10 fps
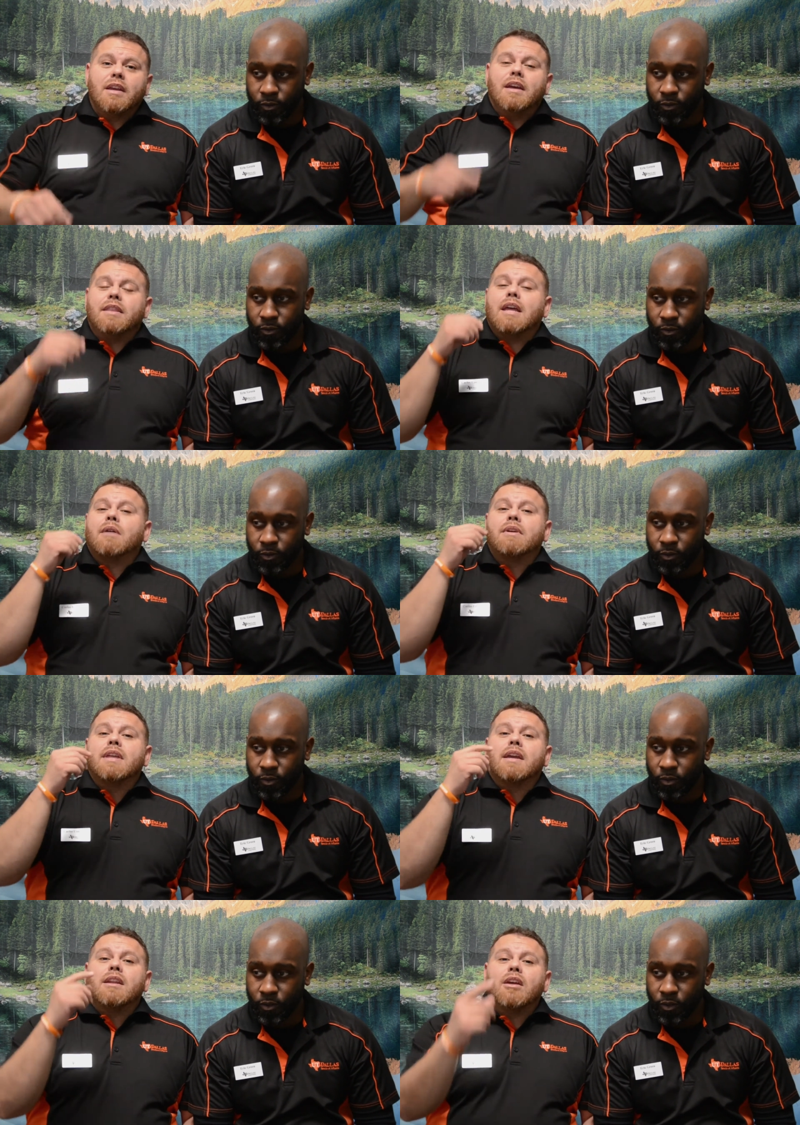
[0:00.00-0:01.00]
Speaker 1: And that way
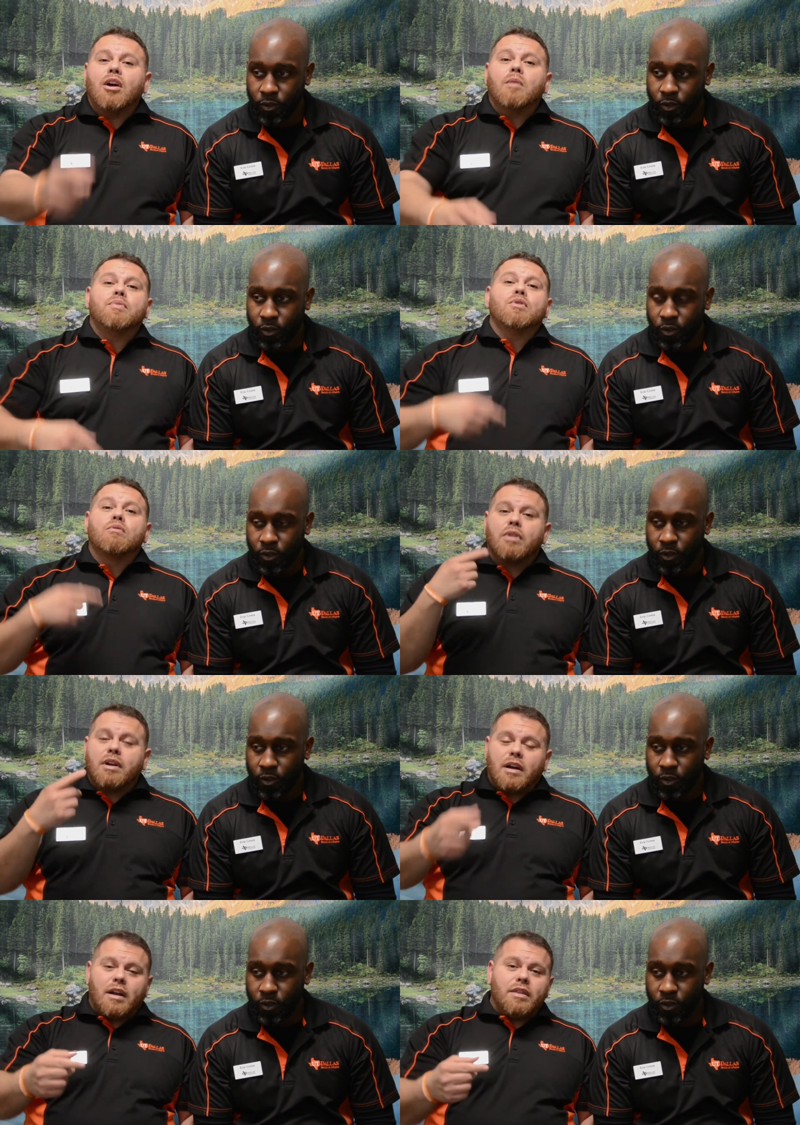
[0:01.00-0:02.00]
they can help you
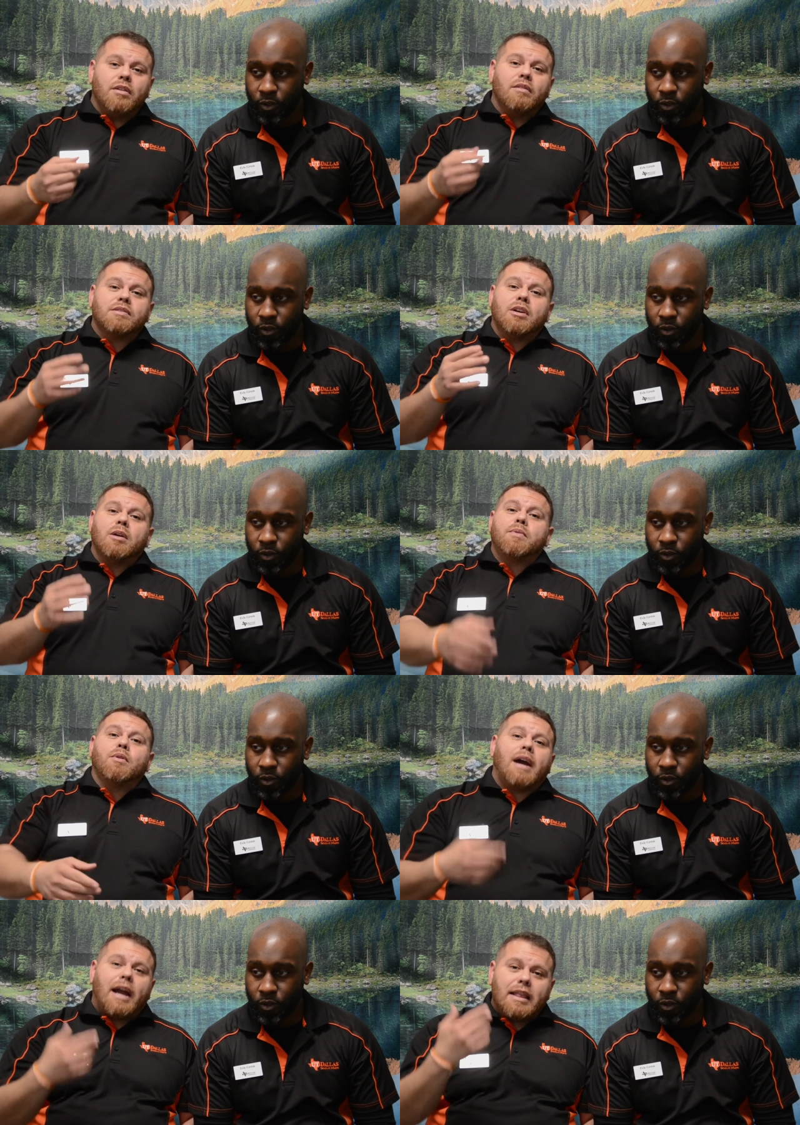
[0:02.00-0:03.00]
work on those, help
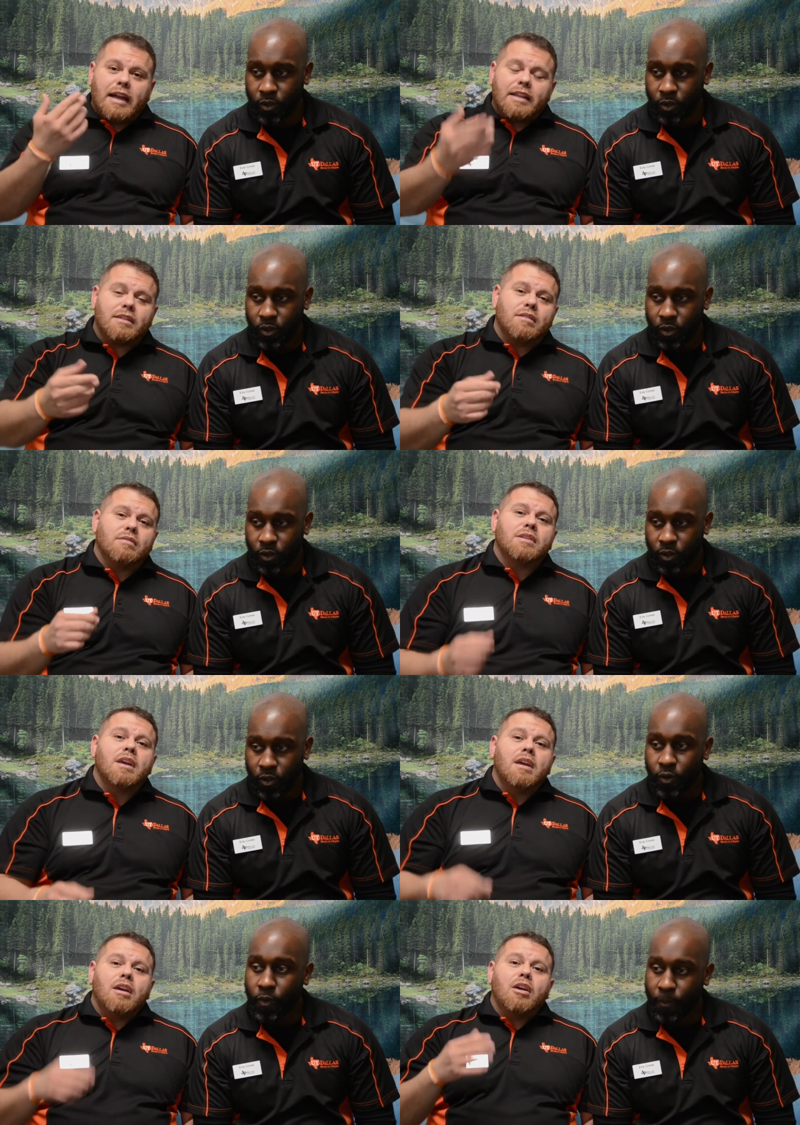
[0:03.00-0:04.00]
you highlight those,
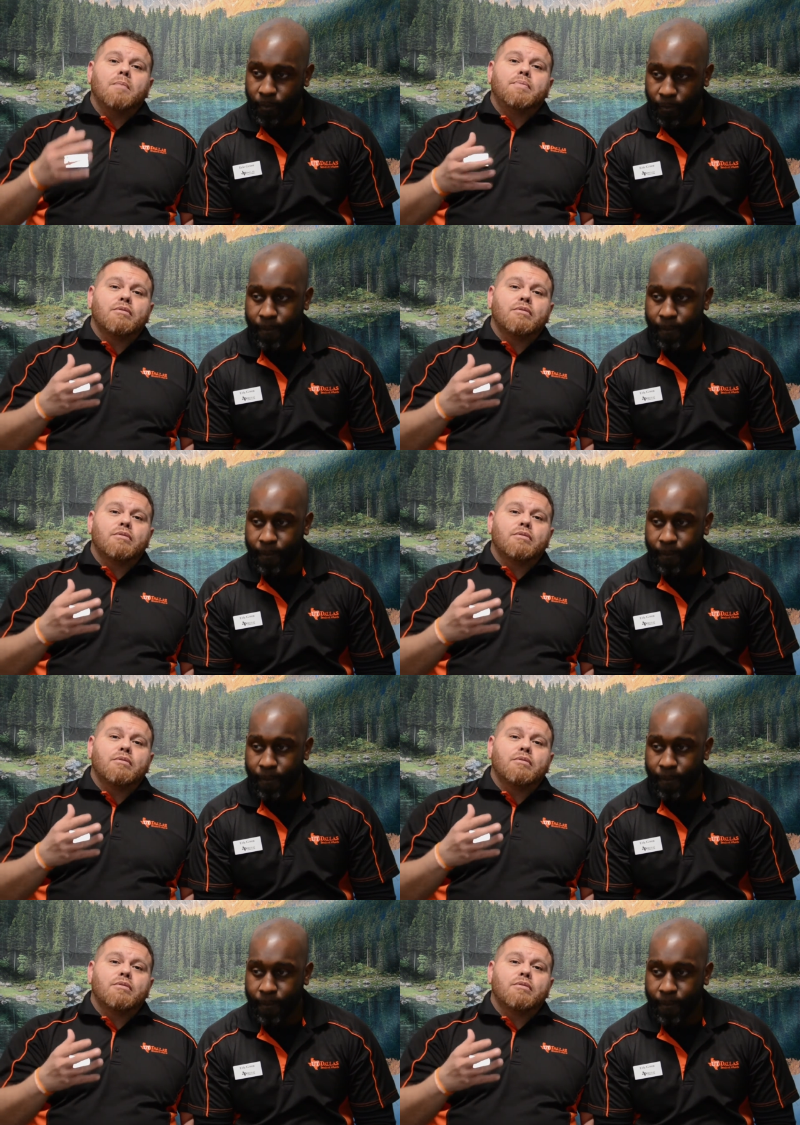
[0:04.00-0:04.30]
help you